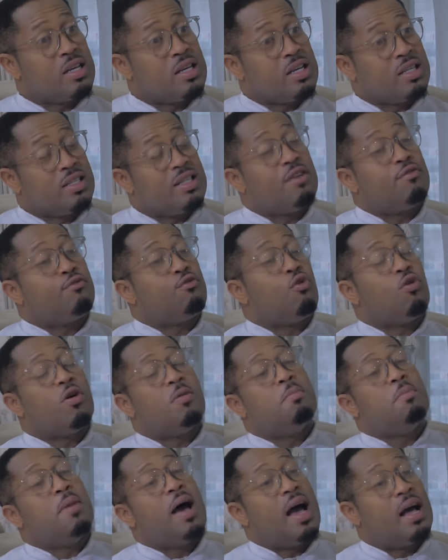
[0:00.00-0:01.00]
Therefore a
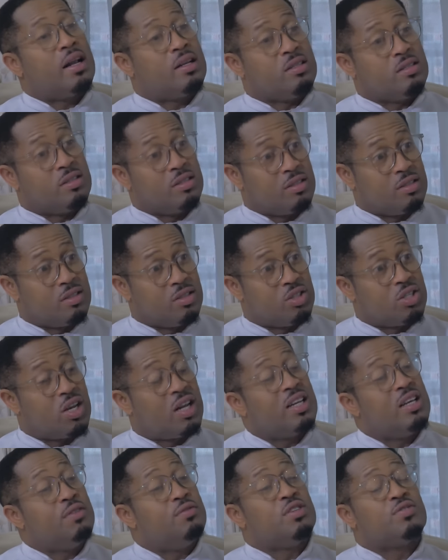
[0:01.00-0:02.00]
man shall
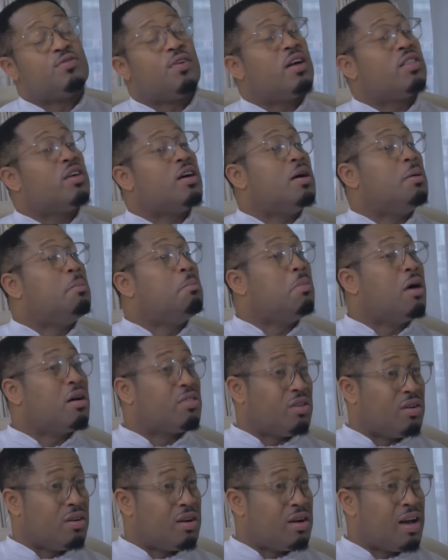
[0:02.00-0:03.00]
leave his father and
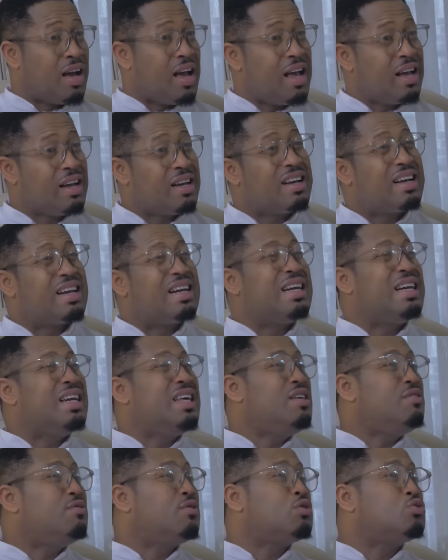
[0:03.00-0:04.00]
mother and
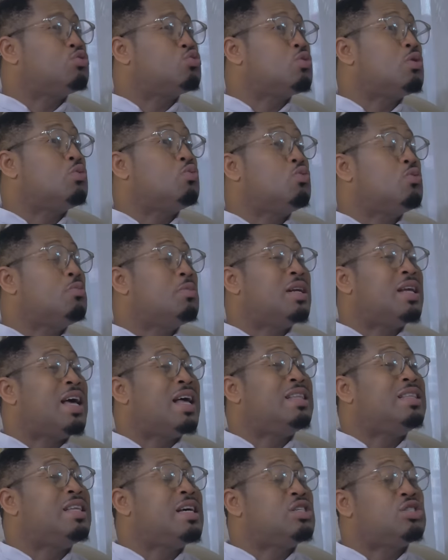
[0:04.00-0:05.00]
cleave unto a woman,
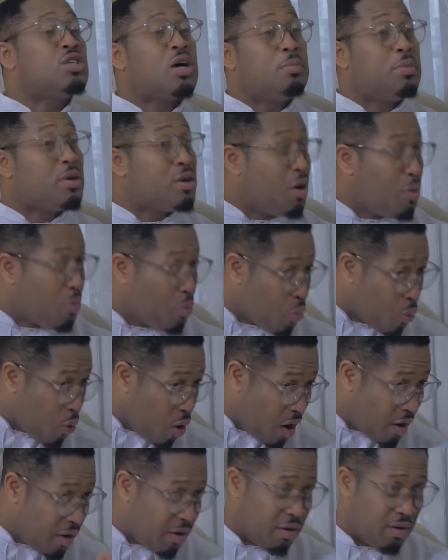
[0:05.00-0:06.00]
and they shall become
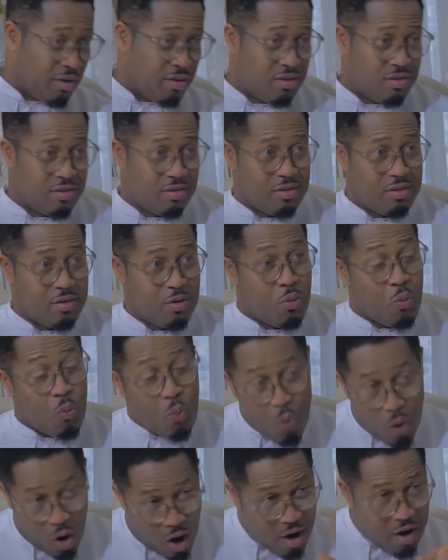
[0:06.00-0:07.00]
one.
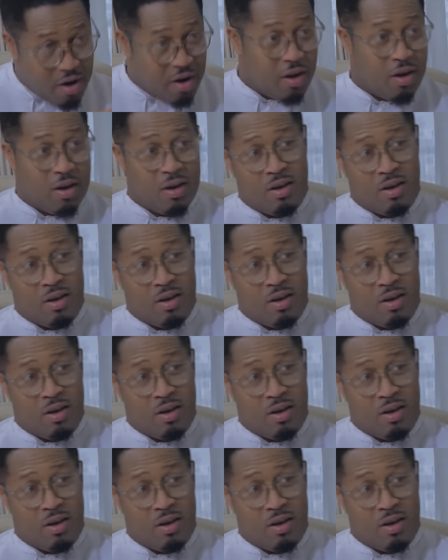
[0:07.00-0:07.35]
One.